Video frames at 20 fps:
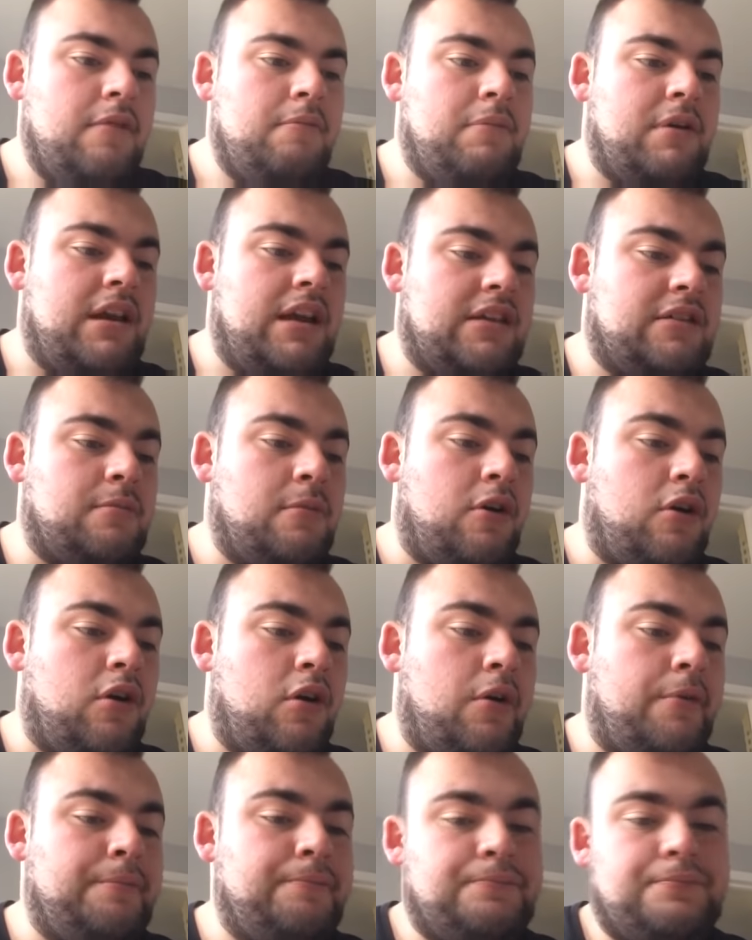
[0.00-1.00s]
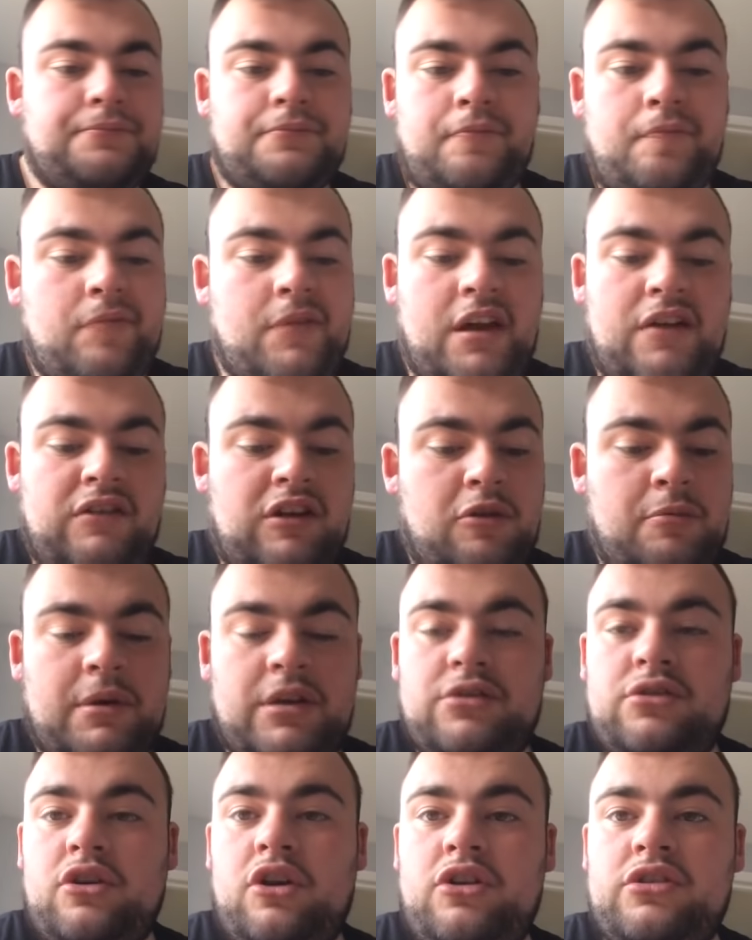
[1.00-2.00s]
payday tomorrow, and a little bit
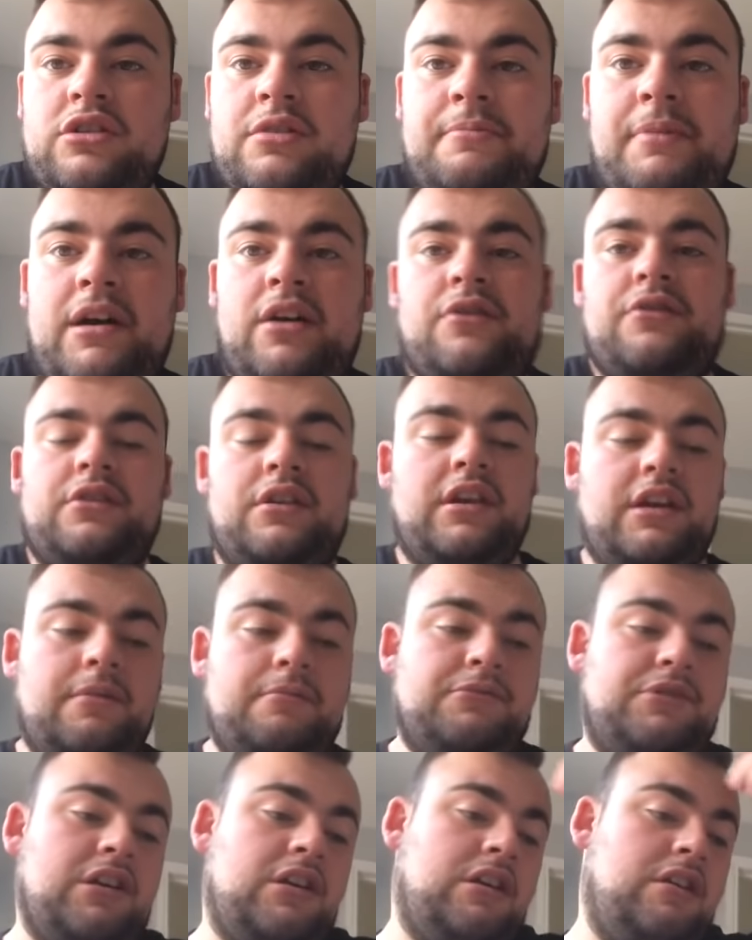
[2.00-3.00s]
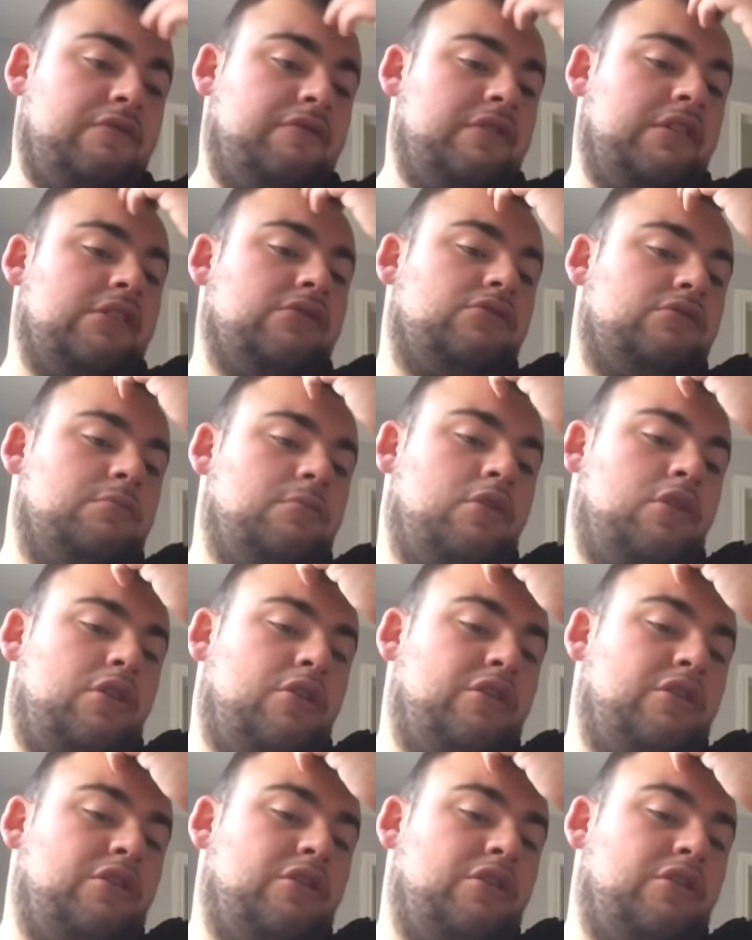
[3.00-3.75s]
of sauce and back on the chicken and everything else tomorrow.